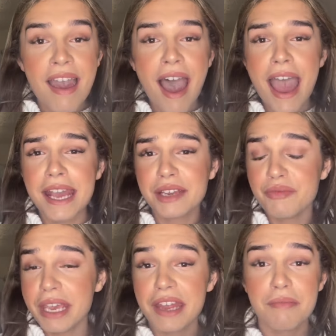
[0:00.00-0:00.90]
I can
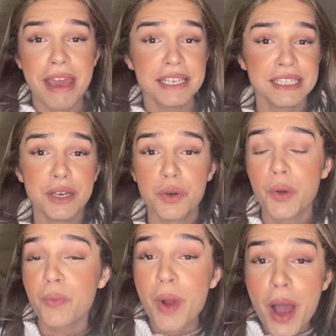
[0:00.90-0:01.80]
be in my silk
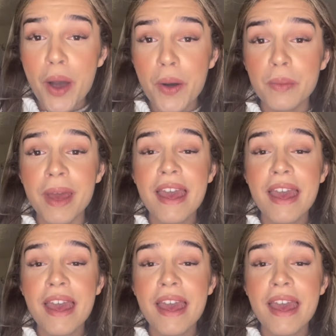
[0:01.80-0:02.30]
robe